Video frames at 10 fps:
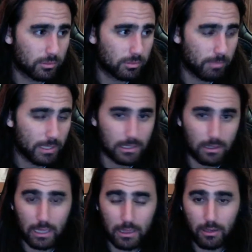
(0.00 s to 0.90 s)
basically
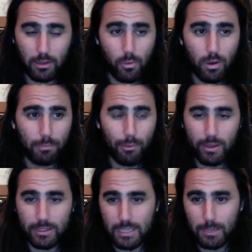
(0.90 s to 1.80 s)
like literally 1
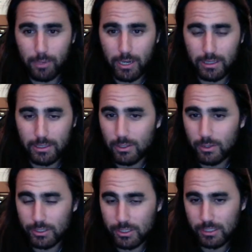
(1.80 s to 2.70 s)
point separating the two, and
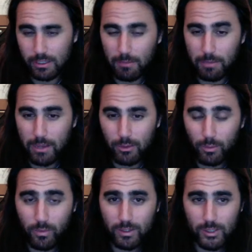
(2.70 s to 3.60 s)
it's just going to come down to who
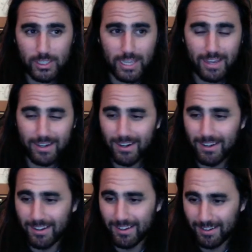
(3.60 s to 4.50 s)
finishes higher.
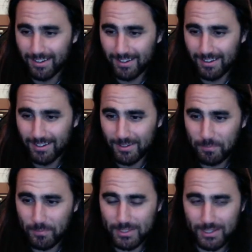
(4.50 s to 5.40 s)

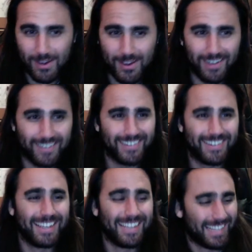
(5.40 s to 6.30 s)
So it's going to
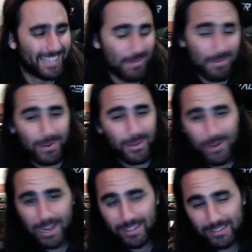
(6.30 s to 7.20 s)
be pretty
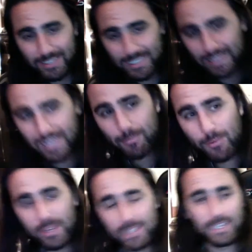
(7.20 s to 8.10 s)
wild because at that
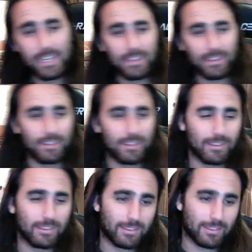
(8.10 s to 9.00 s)
point it's like,
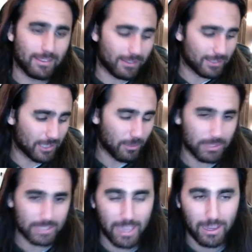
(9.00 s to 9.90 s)
does someone
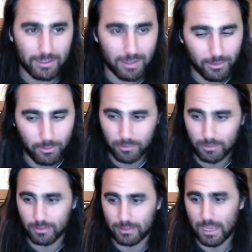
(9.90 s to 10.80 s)
take
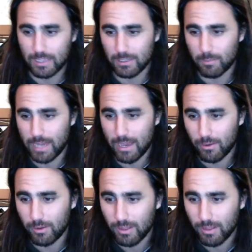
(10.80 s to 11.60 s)
someone out?